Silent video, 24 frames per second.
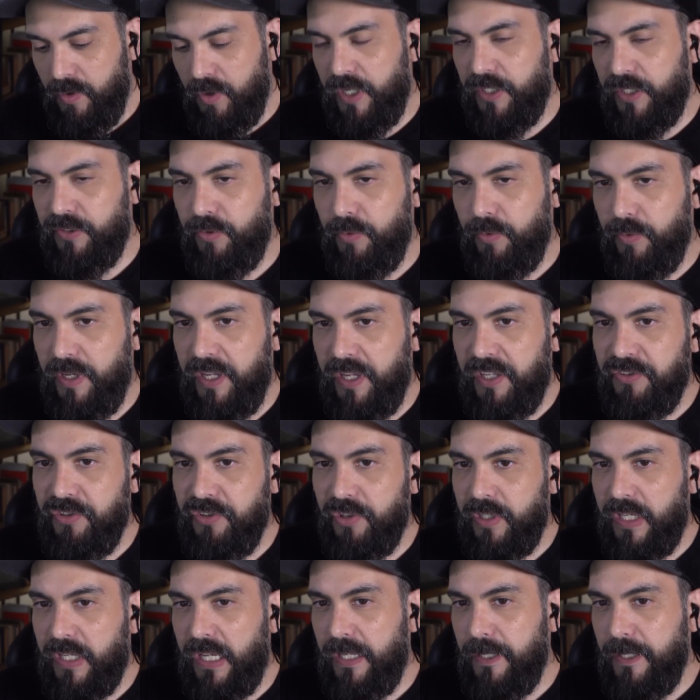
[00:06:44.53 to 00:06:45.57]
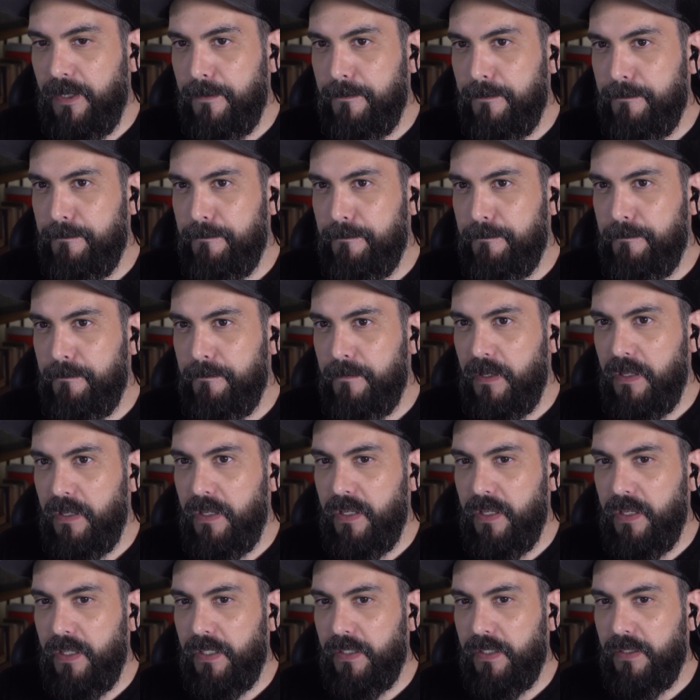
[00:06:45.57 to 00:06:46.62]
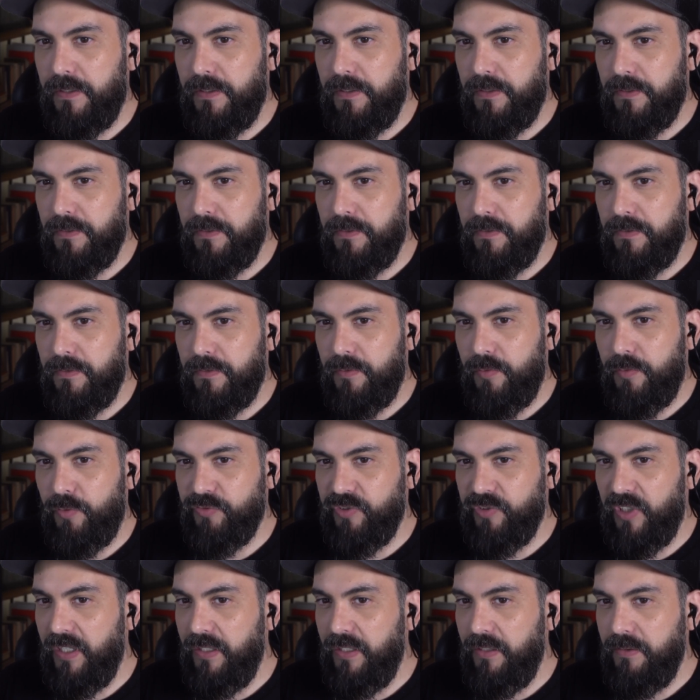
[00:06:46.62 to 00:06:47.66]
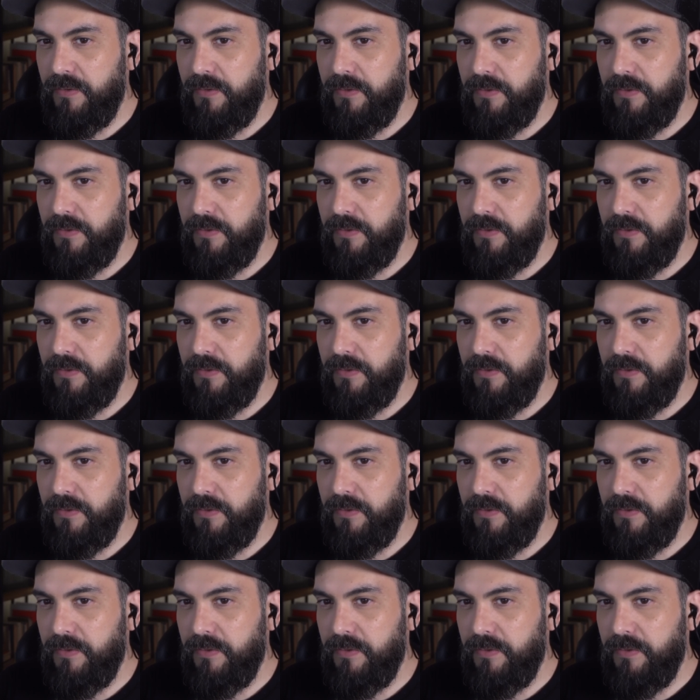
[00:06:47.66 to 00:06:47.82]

Okay, so angel cake and croissant.